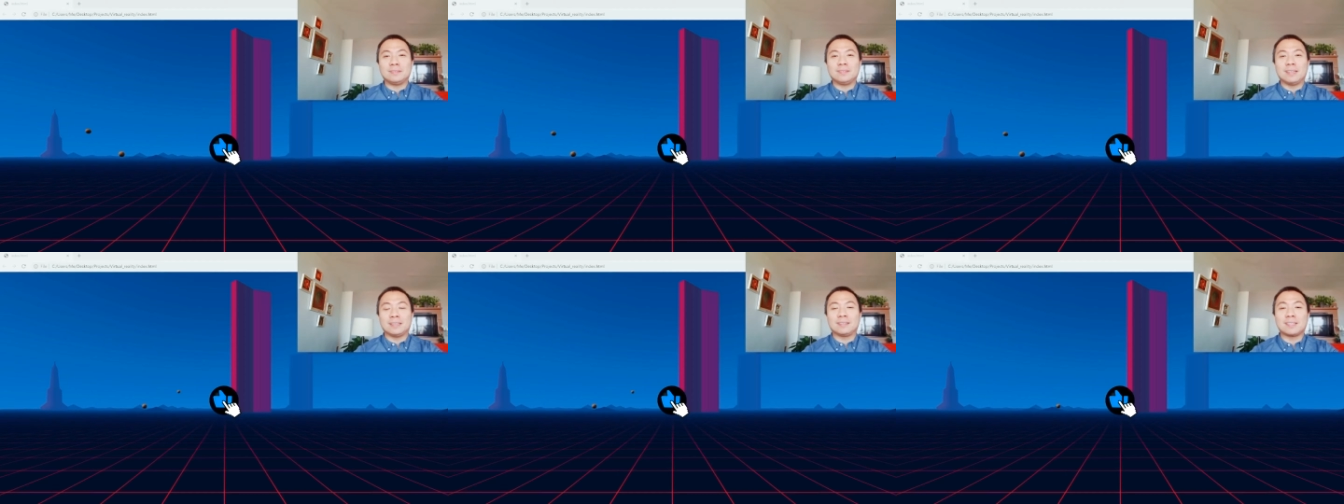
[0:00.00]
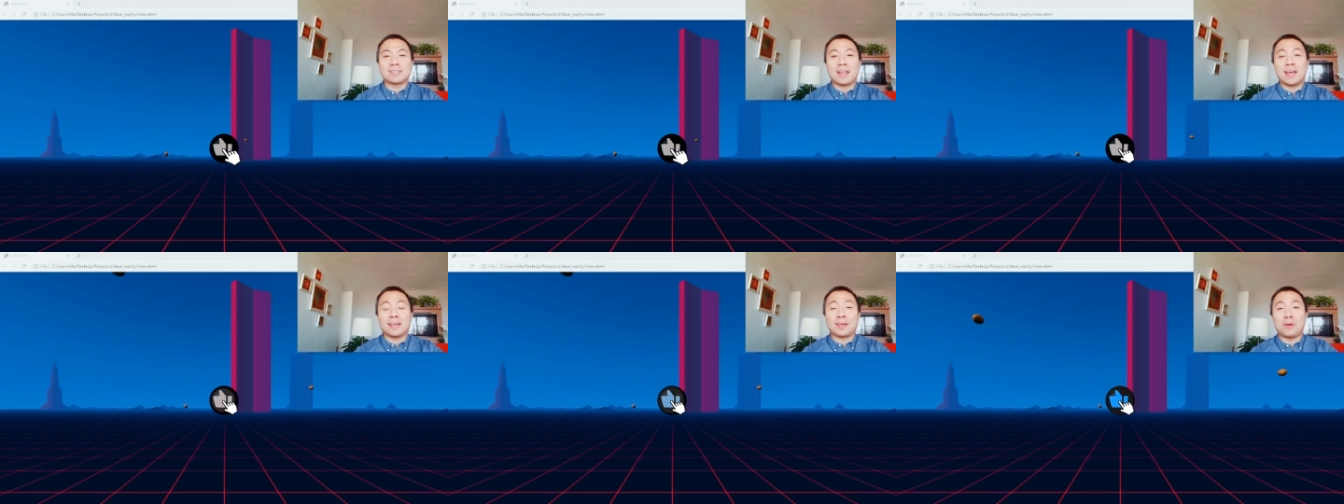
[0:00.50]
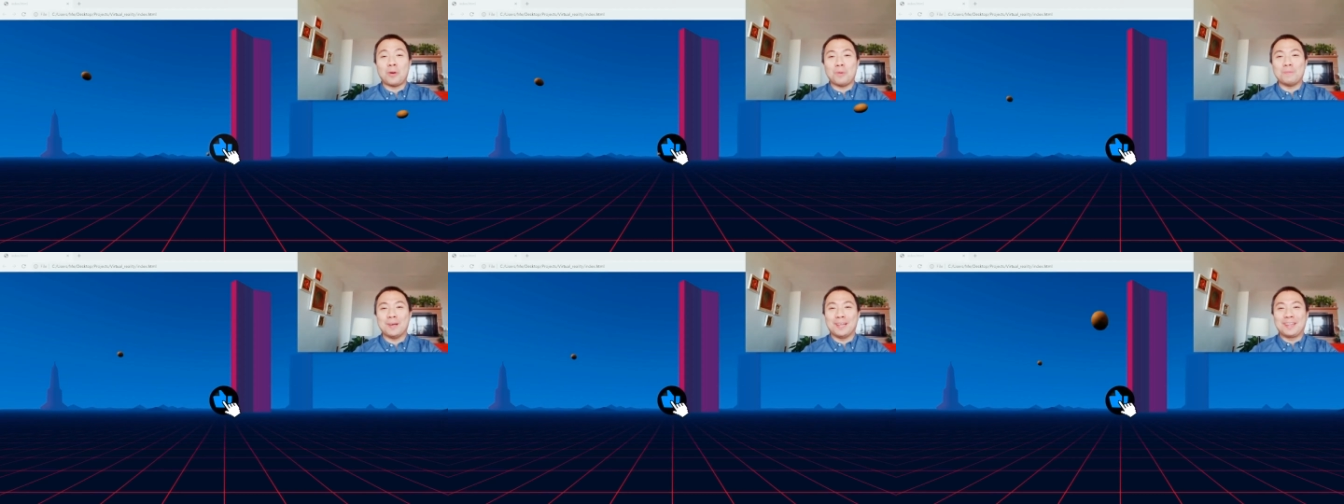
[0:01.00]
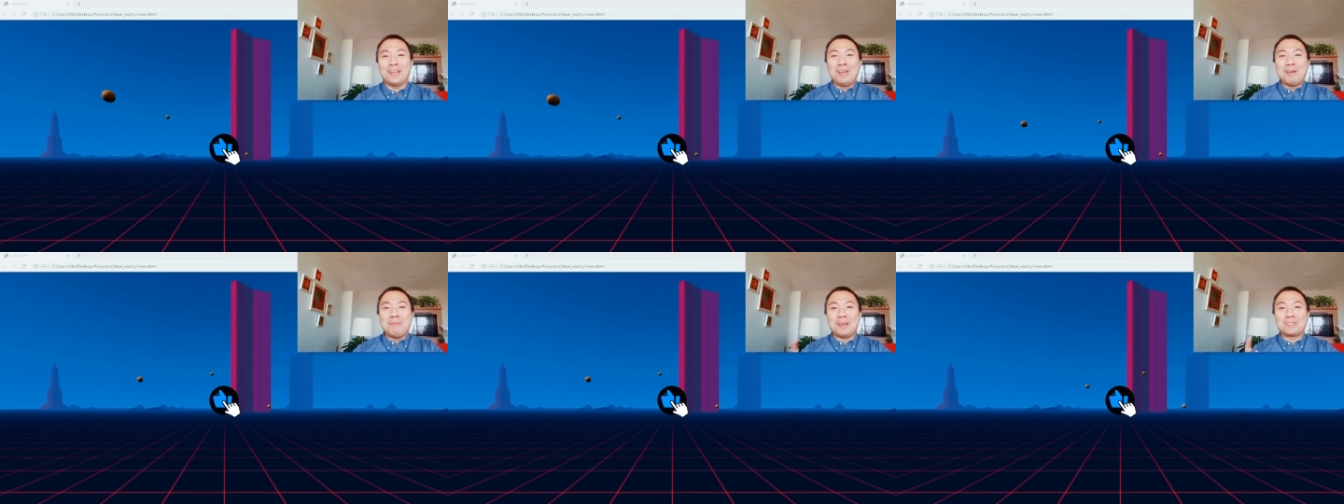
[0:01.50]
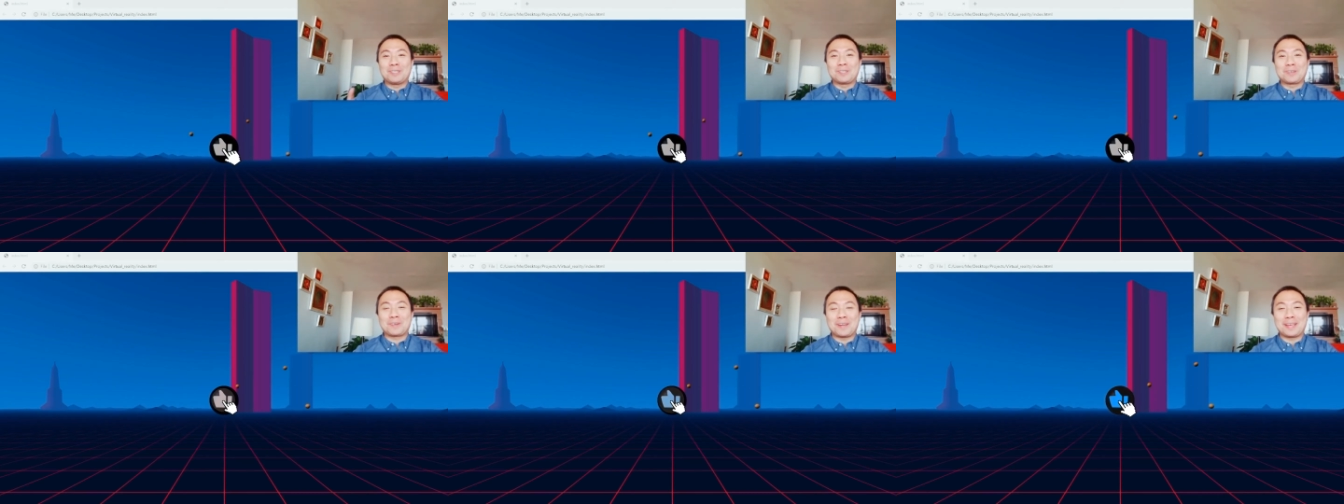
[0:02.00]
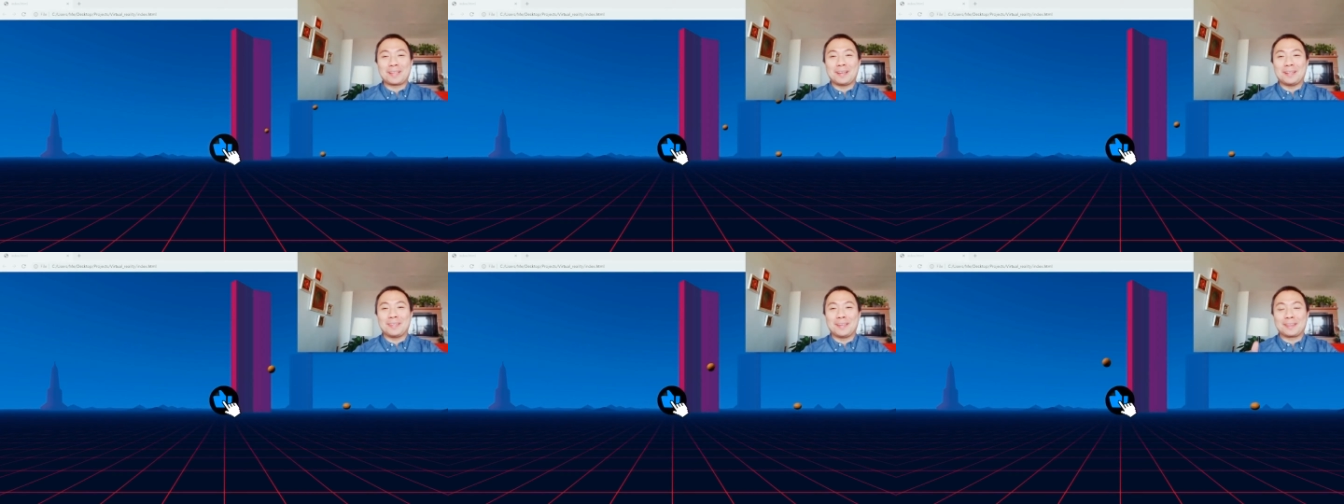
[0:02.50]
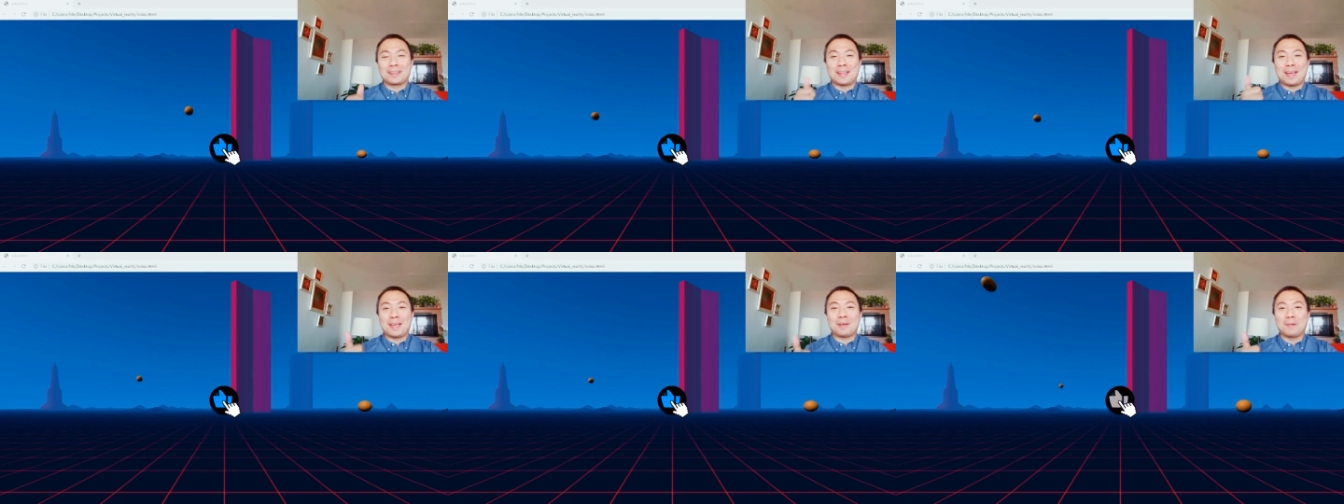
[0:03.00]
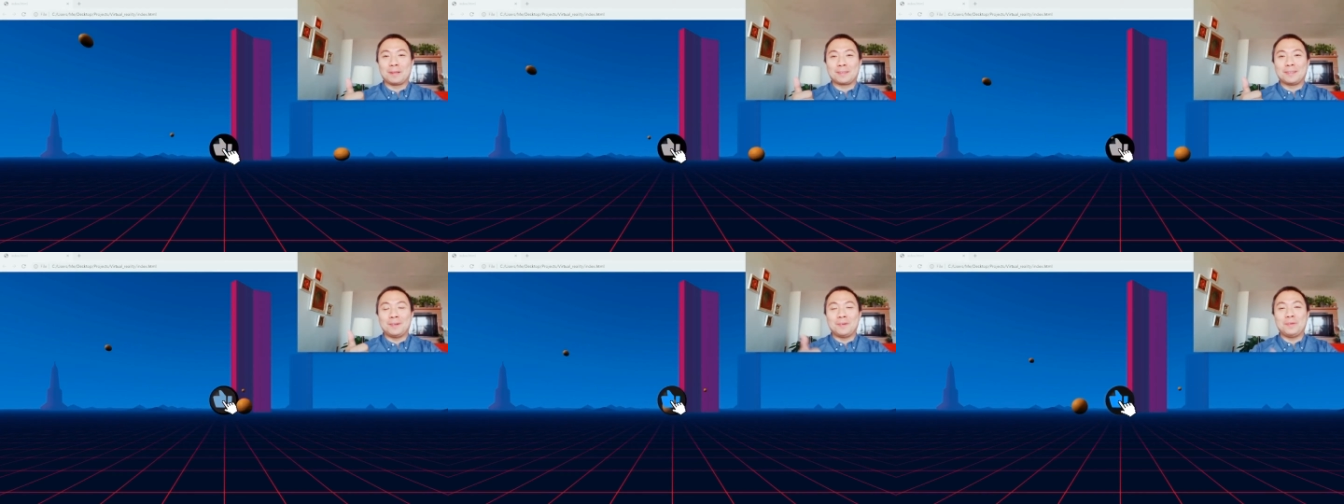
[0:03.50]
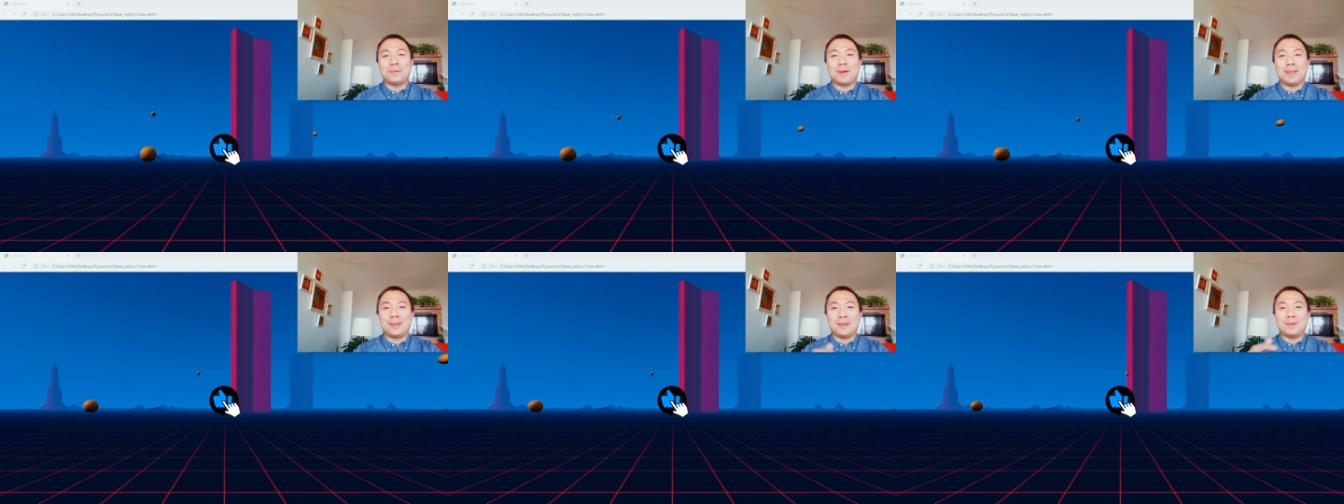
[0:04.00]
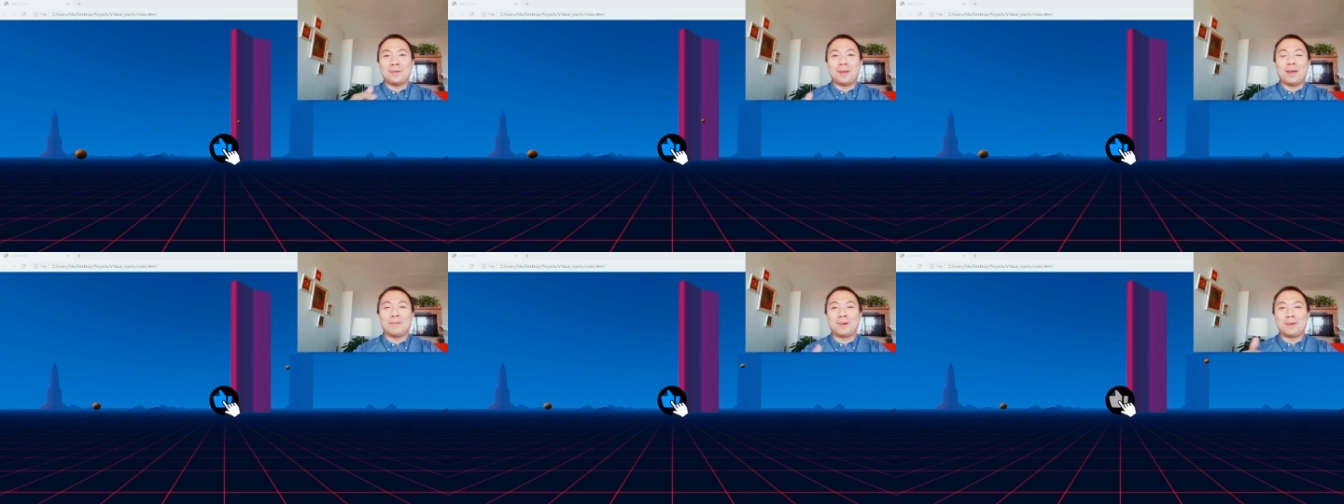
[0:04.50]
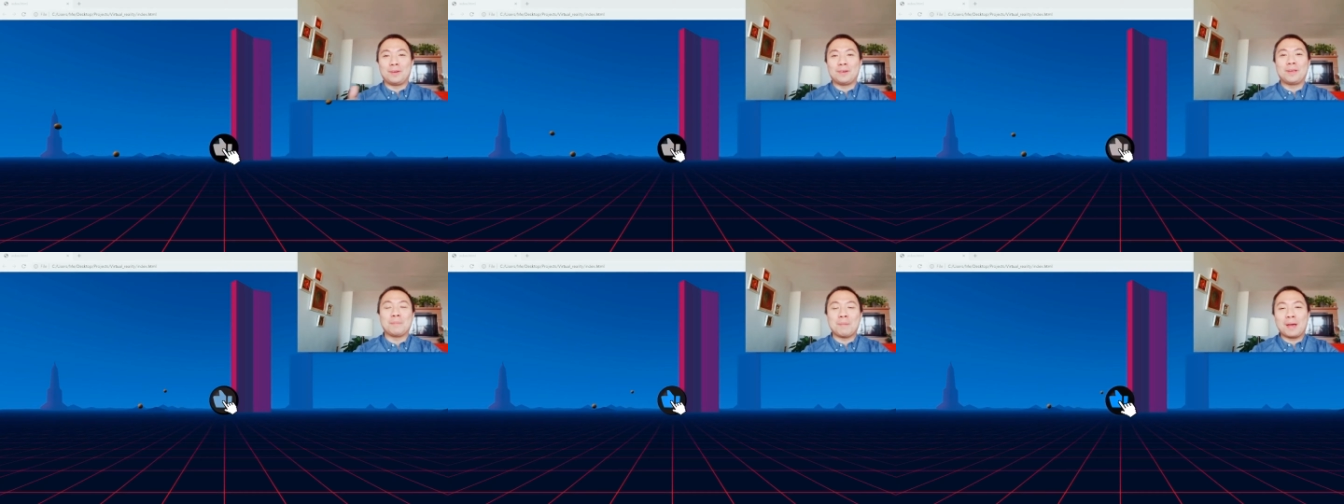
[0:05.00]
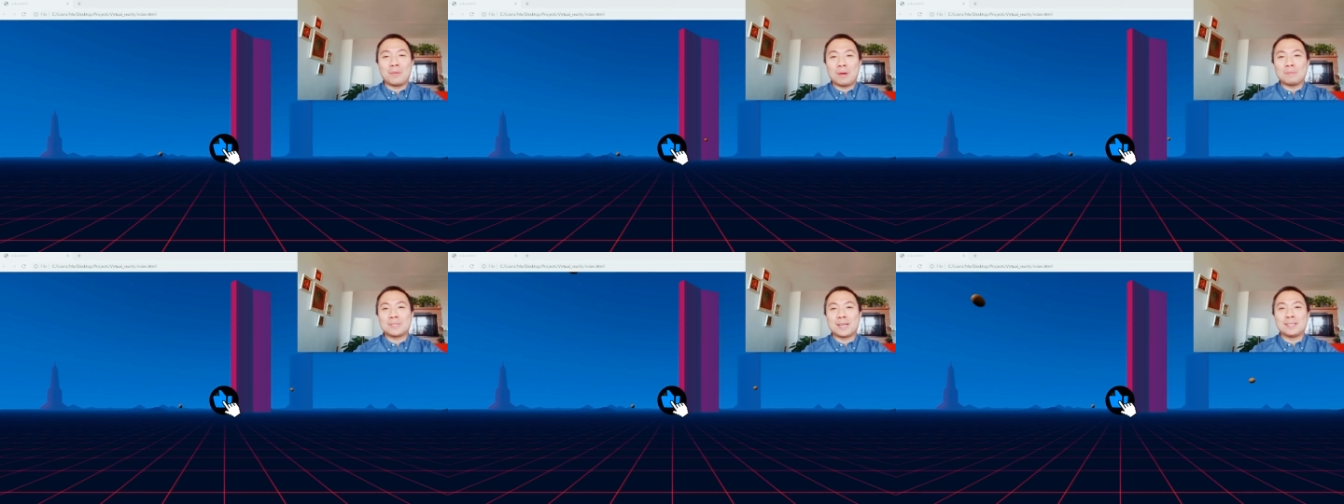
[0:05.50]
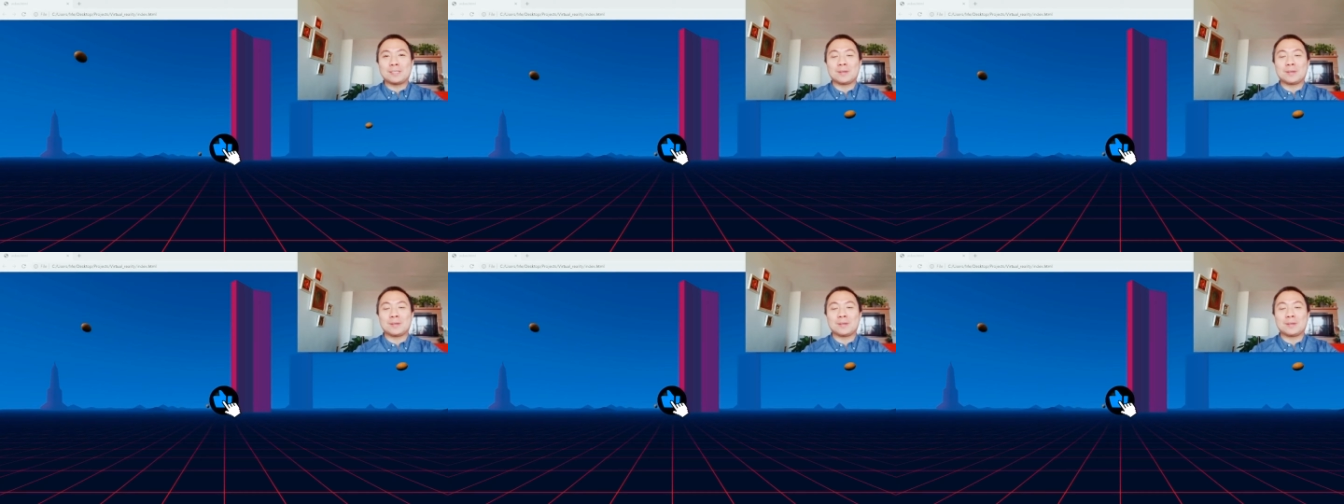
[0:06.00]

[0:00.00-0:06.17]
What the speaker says: not dislike, I hope, but make sure to click that like button whenever you're in my website,